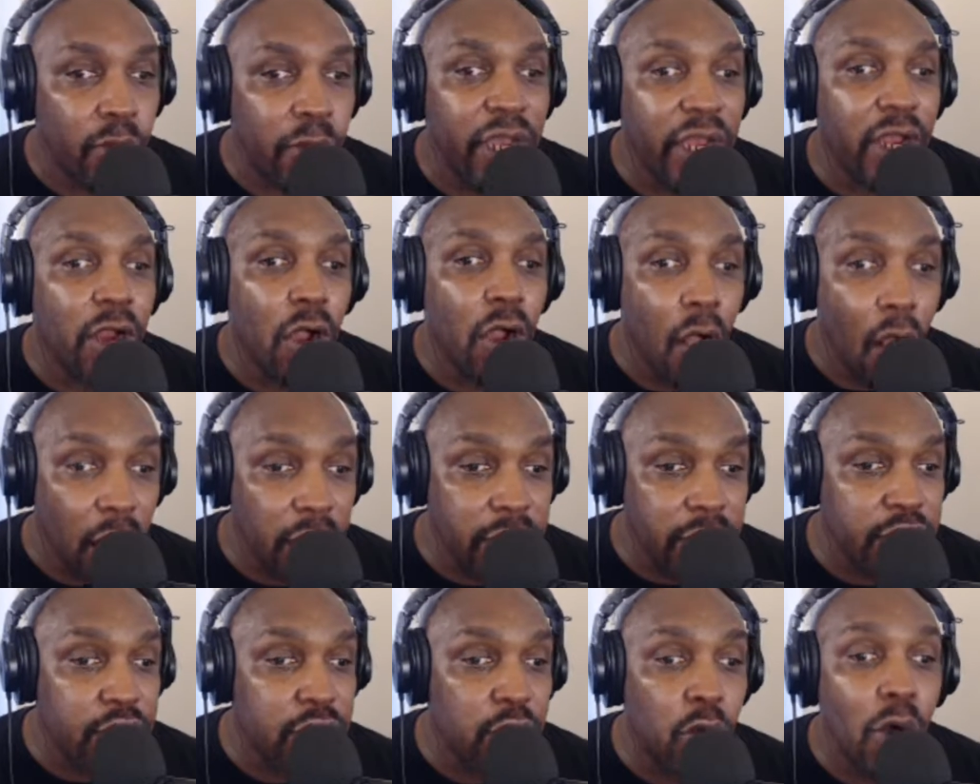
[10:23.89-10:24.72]
We are
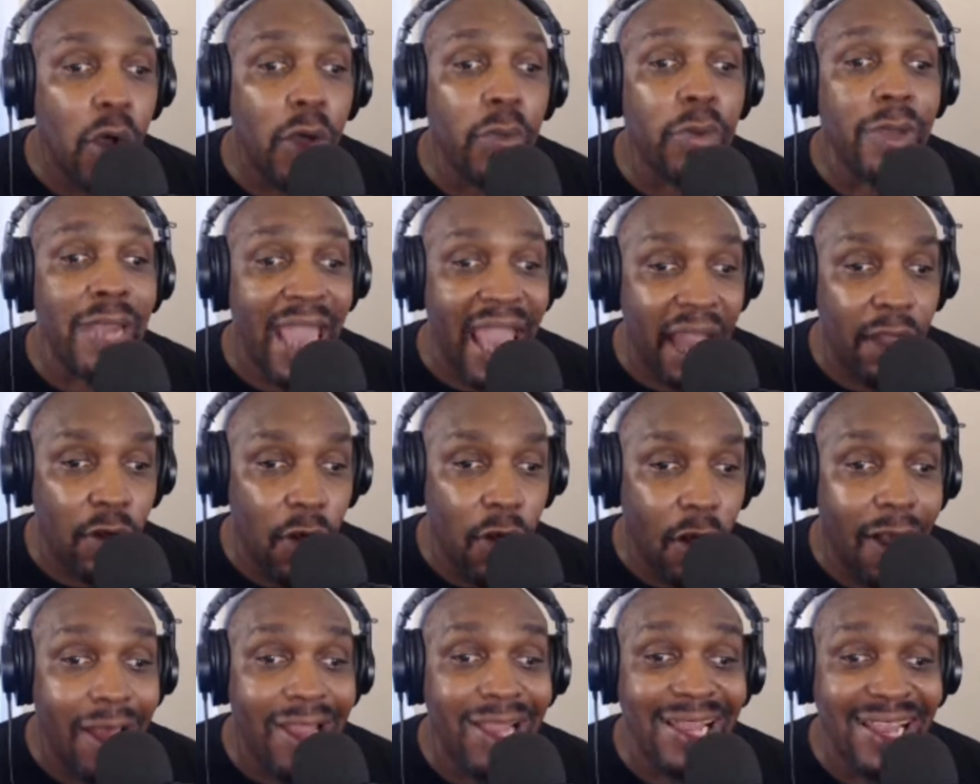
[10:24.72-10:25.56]
also now
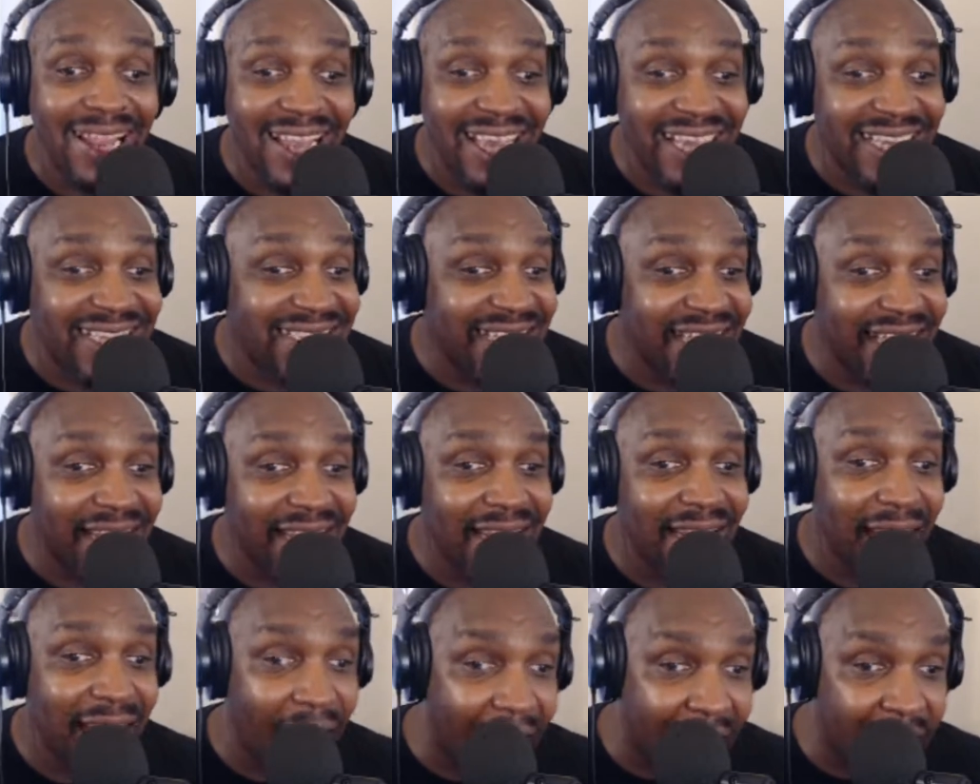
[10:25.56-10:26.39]
on LinkedIn
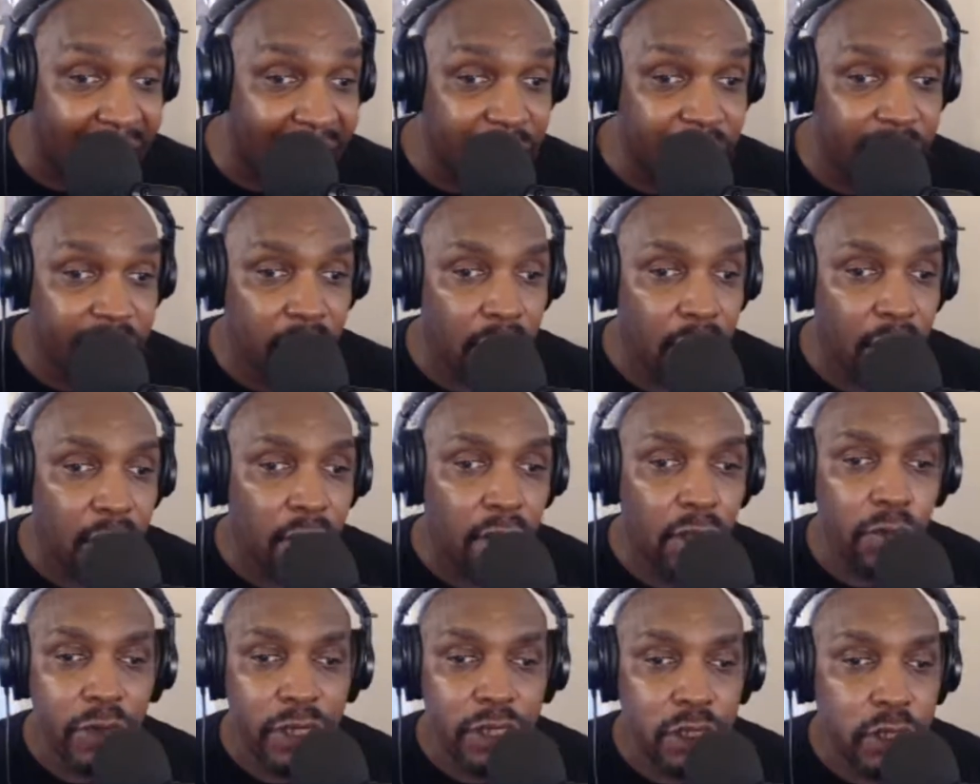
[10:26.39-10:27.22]
Live.
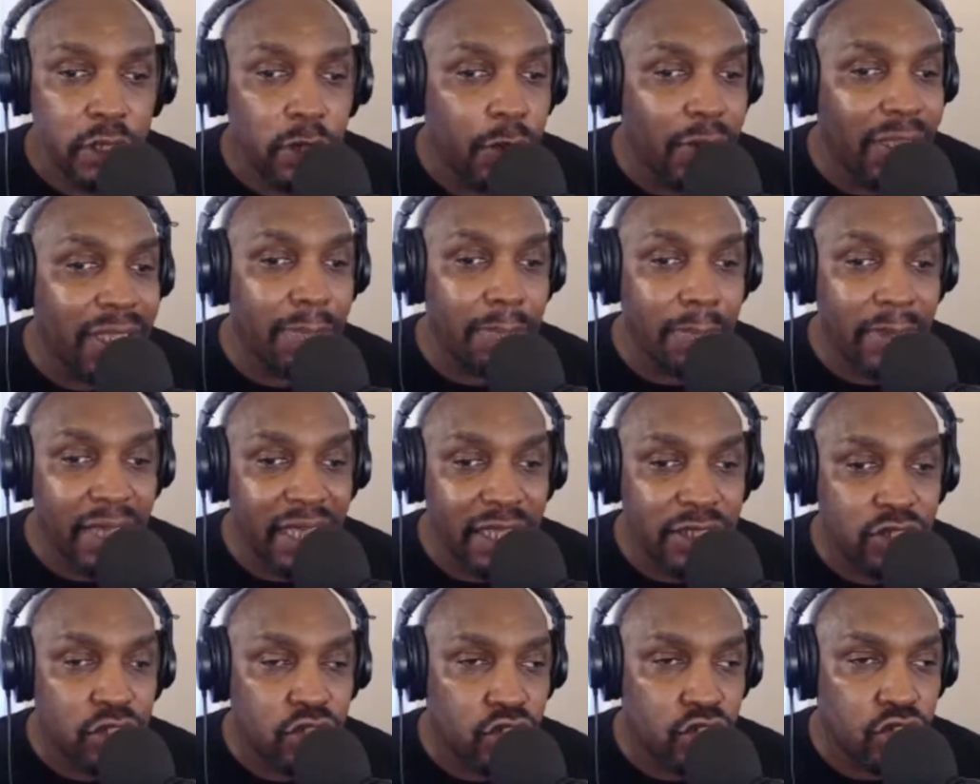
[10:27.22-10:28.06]
We're doing
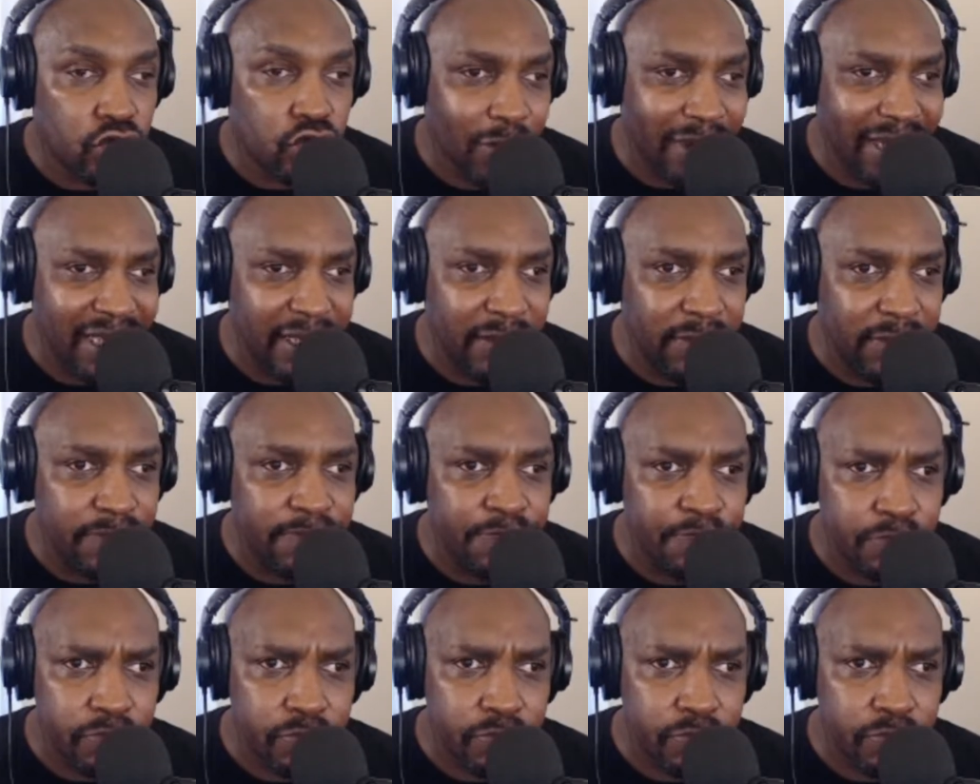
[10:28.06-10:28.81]
midstream